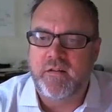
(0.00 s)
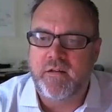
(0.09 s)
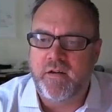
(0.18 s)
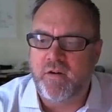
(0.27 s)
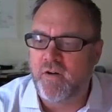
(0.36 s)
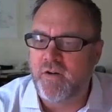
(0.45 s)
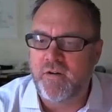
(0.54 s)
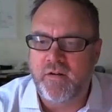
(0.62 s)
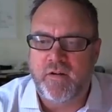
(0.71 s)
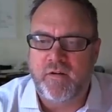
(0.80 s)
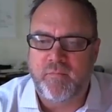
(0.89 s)
current
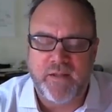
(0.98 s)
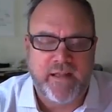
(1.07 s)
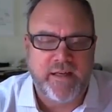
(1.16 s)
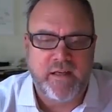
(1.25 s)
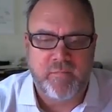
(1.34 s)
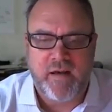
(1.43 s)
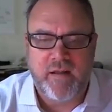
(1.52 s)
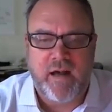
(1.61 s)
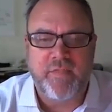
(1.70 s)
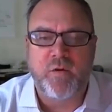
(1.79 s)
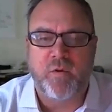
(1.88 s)
millennium.
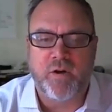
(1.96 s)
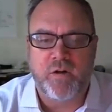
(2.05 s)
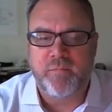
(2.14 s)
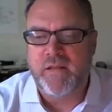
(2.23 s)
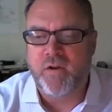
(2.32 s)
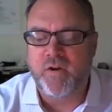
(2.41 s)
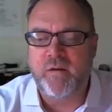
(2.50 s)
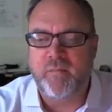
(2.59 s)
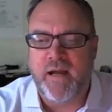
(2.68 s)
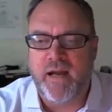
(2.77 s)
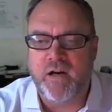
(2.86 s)
I think we're going to be looking
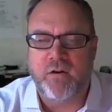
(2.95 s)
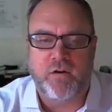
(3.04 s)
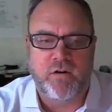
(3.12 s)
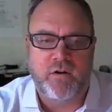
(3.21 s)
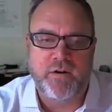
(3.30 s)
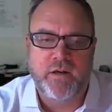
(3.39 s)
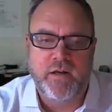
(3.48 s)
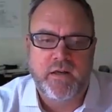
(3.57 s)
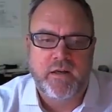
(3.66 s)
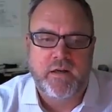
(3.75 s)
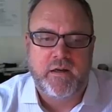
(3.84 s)
back on
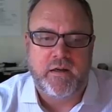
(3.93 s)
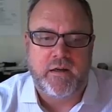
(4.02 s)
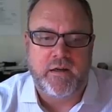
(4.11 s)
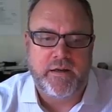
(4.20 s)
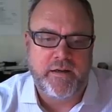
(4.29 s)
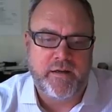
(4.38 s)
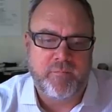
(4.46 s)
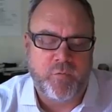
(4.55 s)
him.